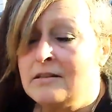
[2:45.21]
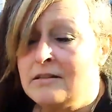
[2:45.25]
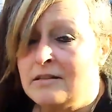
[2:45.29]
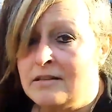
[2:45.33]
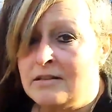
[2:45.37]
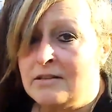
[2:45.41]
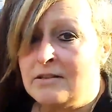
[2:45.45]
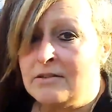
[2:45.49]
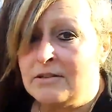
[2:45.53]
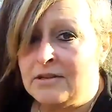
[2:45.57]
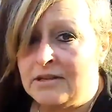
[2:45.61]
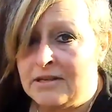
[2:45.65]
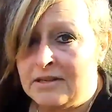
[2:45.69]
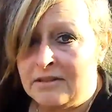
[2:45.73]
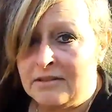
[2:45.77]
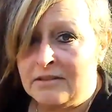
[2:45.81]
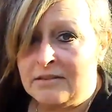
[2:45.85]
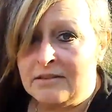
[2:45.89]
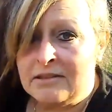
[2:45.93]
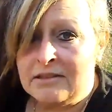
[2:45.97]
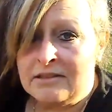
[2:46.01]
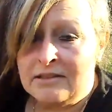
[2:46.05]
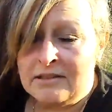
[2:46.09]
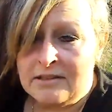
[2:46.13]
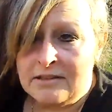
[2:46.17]
that you
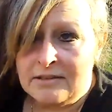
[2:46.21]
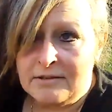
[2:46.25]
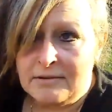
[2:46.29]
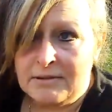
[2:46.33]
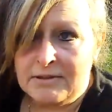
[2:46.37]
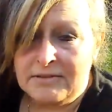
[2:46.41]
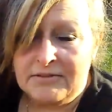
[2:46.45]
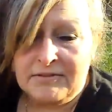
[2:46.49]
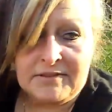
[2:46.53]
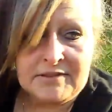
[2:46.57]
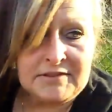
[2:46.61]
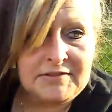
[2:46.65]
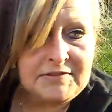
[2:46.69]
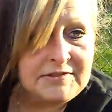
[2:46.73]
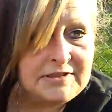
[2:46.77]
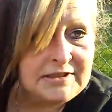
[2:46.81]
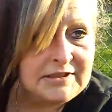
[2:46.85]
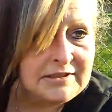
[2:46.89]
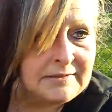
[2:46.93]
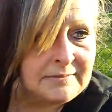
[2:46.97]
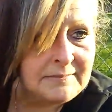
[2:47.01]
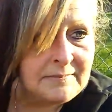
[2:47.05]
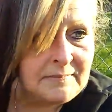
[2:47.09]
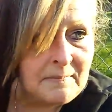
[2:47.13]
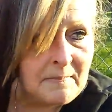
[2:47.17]
entered in the 350,
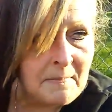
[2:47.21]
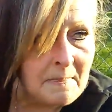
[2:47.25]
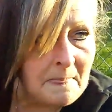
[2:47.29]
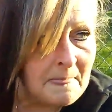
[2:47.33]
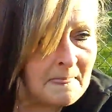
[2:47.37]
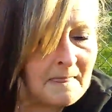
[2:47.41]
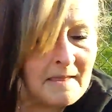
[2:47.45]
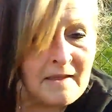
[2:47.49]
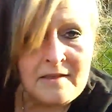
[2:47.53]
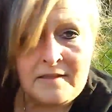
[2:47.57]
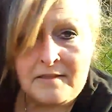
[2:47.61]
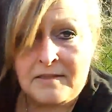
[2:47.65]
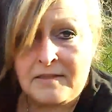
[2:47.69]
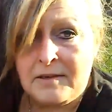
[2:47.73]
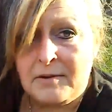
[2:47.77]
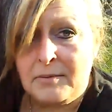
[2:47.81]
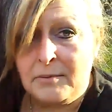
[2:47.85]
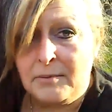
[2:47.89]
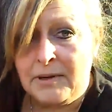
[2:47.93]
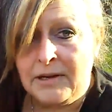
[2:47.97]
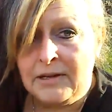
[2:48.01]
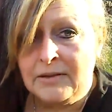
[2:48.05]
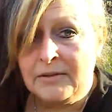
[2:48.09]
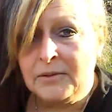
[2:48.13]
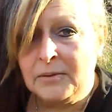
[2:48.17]
the
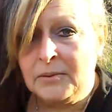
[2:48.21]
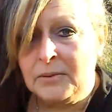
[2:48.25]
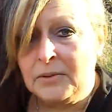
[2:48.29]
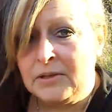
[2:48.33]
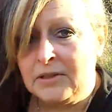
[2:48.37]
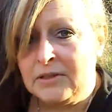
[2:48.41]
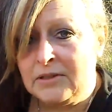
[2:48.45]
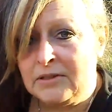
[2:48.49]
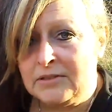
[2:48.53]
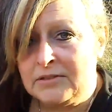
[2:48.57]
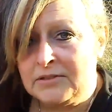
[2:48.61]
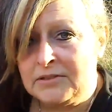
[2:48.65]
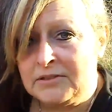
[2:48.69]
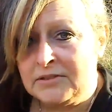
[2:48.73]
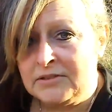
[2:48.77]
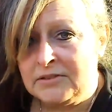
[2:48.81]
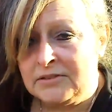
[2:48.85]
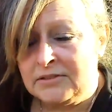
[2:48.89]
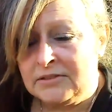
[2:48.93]
around the world.